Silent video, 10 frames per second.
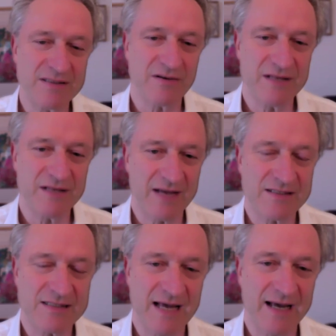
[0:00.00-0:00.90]
on the other
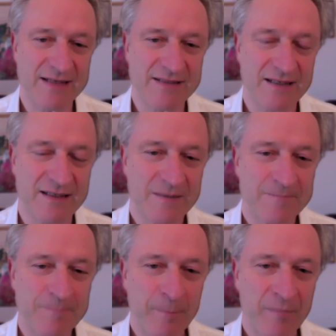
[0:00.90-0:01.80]
side,
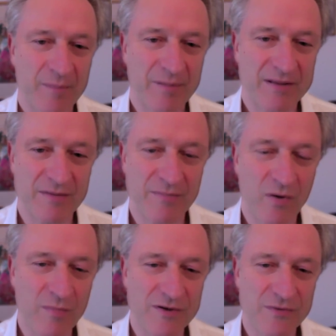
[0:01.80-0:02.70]
but the
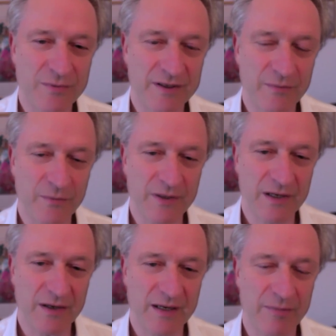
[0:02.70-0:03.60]
moment we
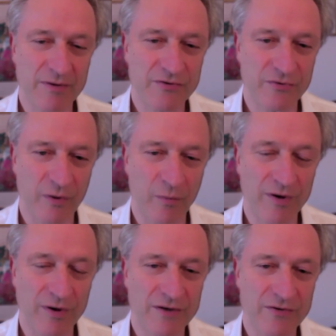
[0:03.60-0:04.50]
are able to or
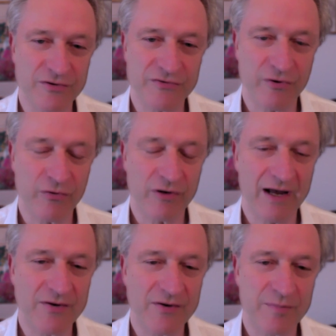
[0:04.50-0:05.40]
want to control
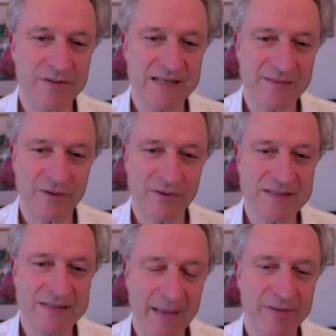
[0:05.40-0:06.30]
100% what is
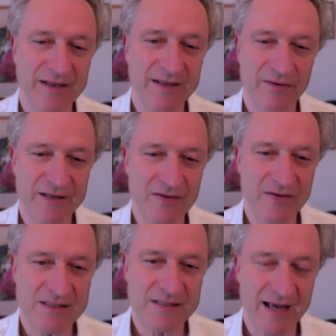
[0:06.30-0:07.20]
happening on the other
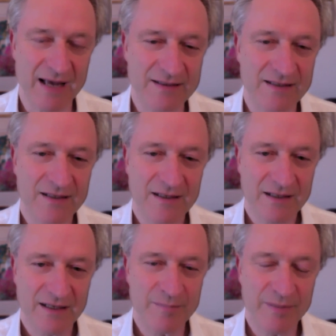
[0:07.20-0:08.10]
side,
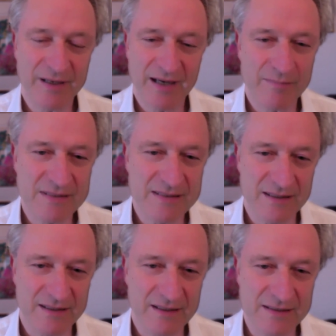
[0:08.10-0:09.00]
it becomes
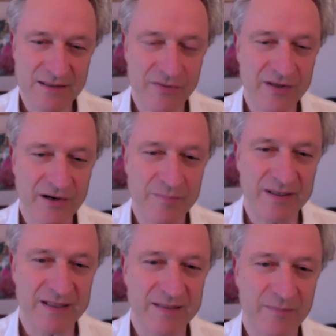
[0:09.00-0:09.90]
it's not
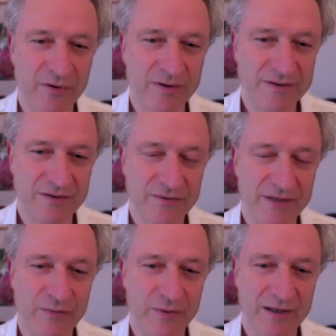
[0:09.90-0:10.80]
therapy anymore.
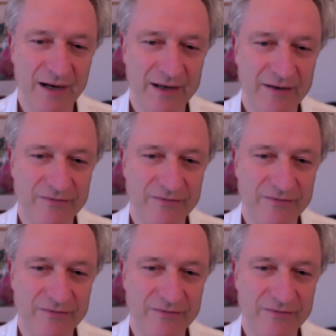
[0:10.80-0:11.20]
Then we are kind